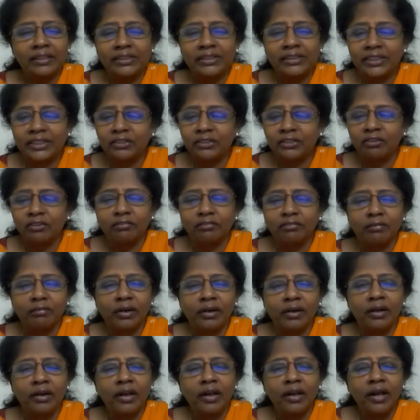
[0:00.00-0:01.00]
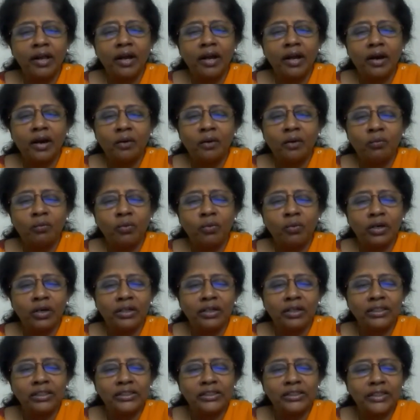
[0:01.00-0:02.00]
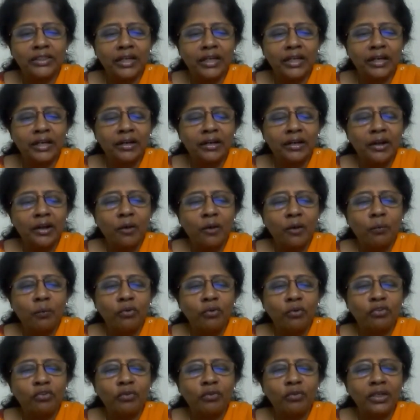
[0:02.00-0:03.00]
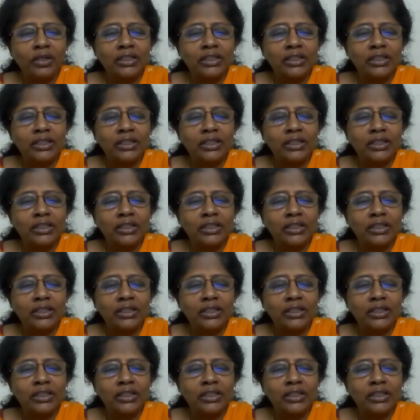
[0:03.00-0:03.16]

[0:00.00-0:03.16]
set of words here which will